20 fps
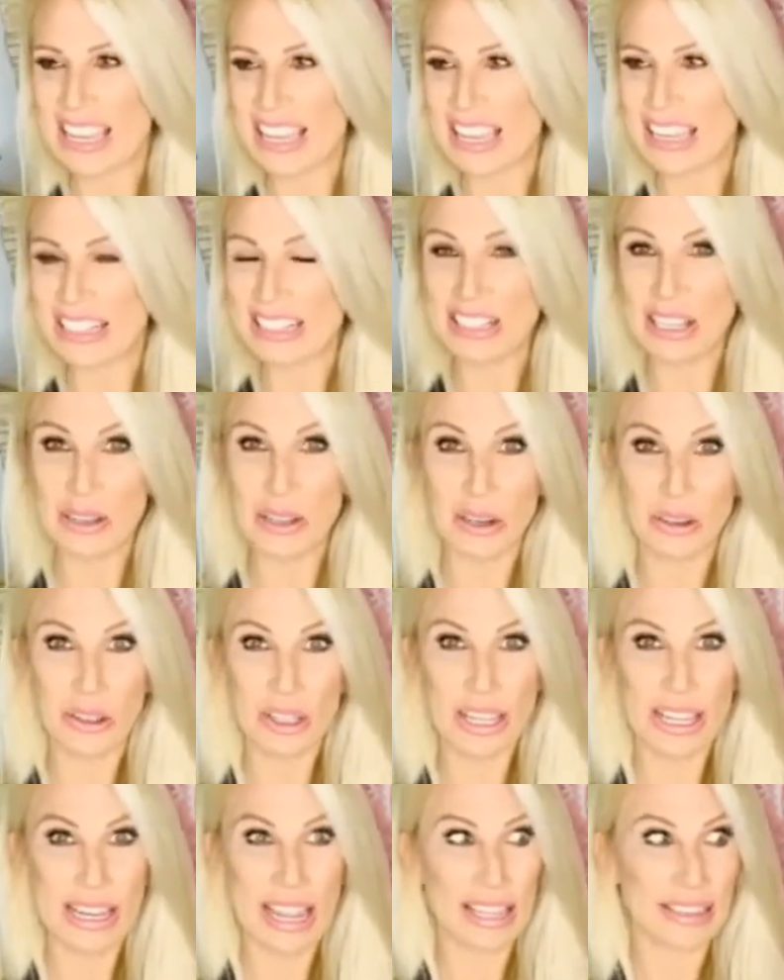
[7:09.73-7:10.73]
So you're
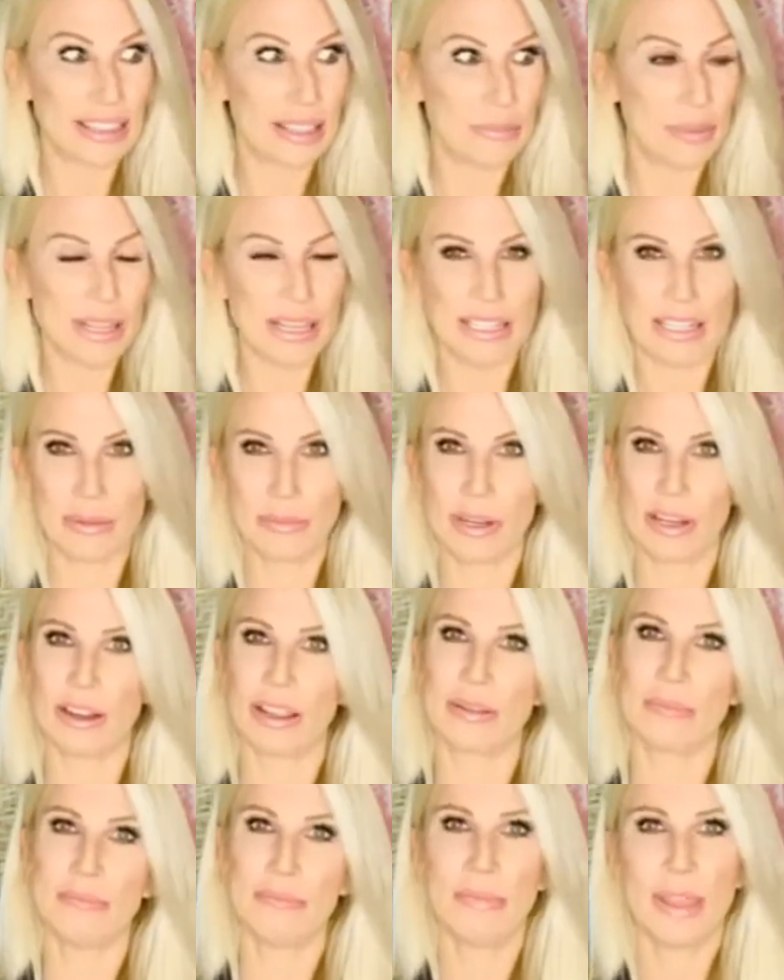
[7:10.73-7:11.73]
looking at the BMW and you're
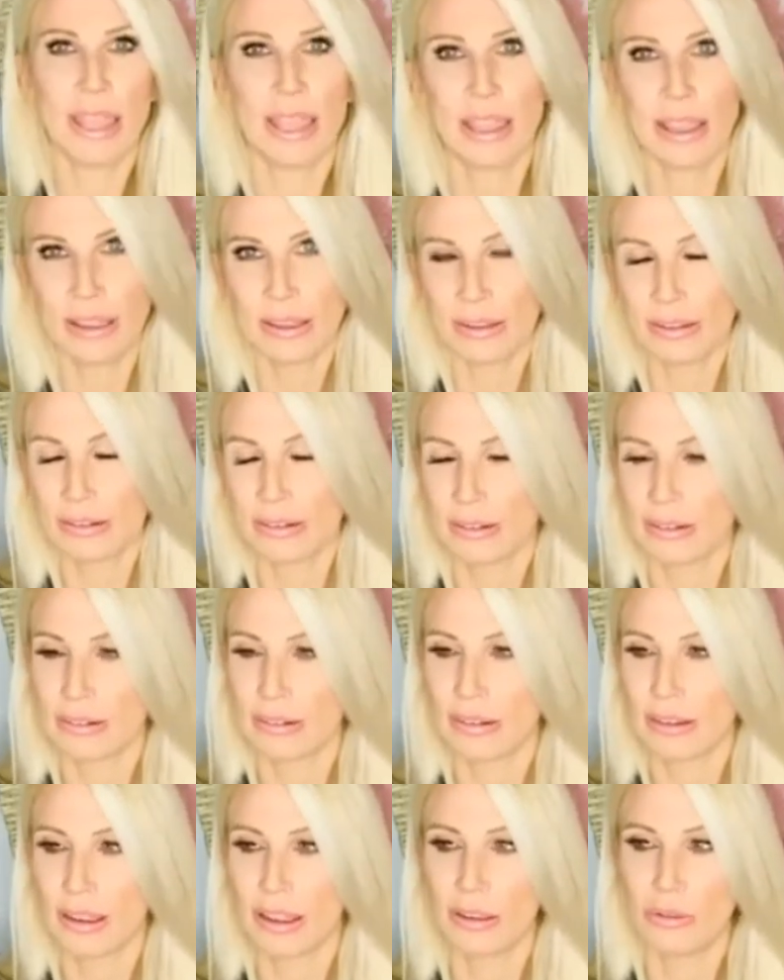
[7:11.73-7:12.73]
like, man,
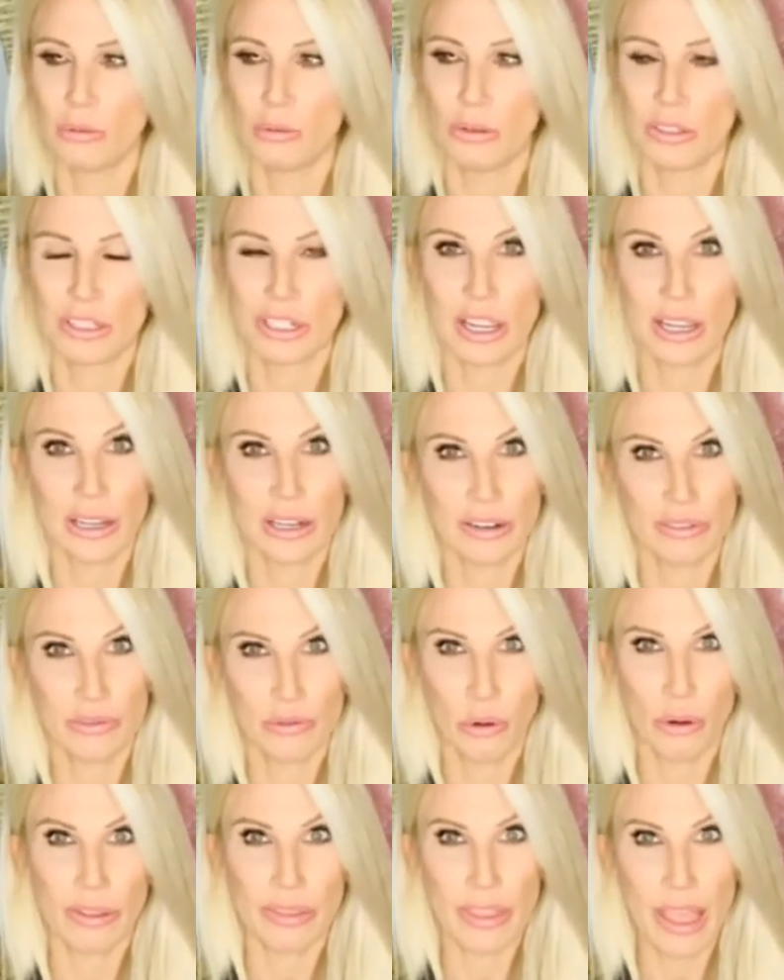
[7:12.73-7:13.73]
I wish I could
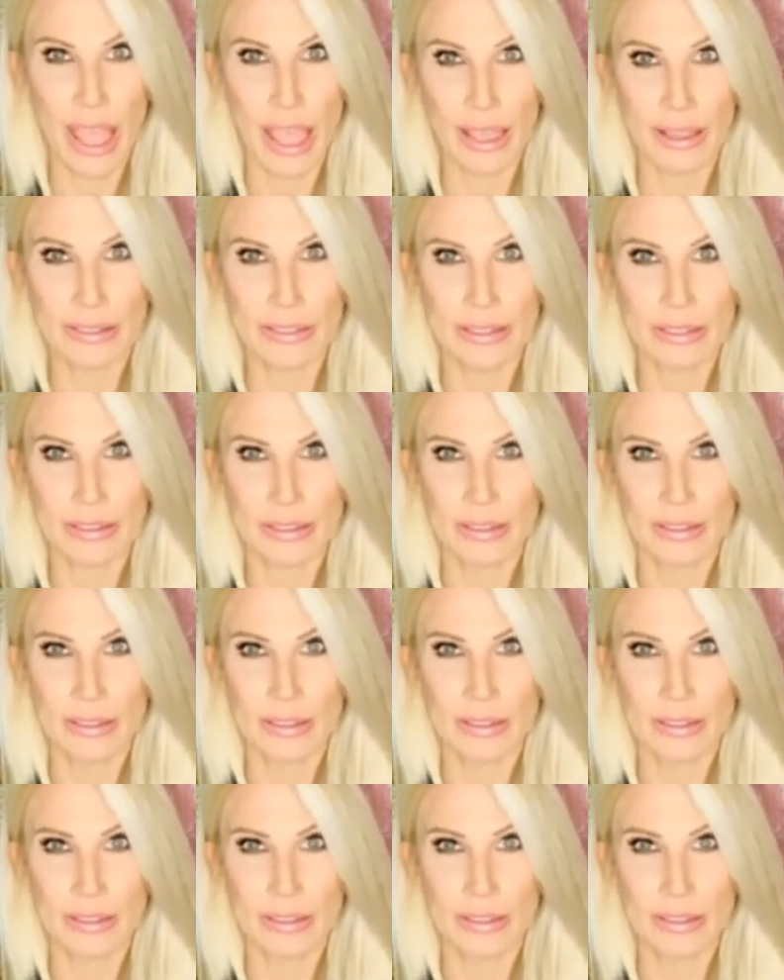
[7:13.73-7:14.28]
afford that.